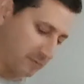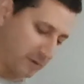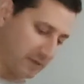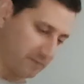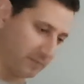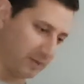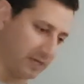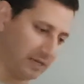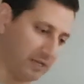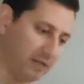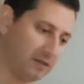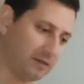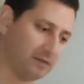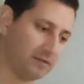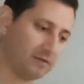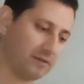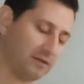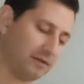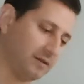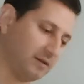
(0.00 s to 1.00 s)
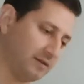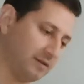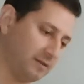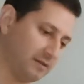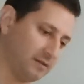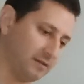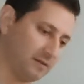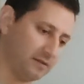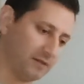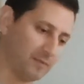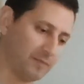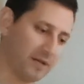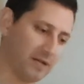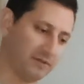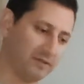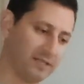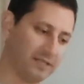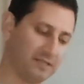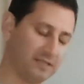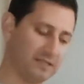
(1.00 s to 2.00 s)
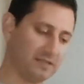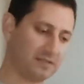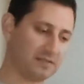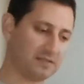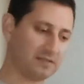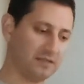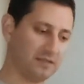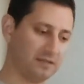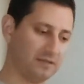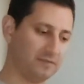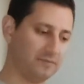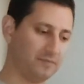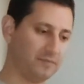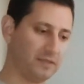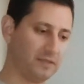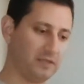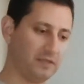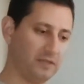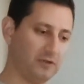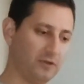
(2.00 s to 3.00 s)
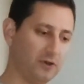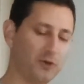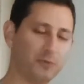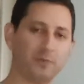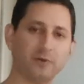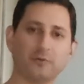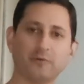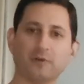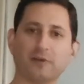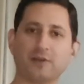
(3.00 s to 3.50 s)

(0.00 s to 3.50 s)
You spend money on a mount like this and you hope it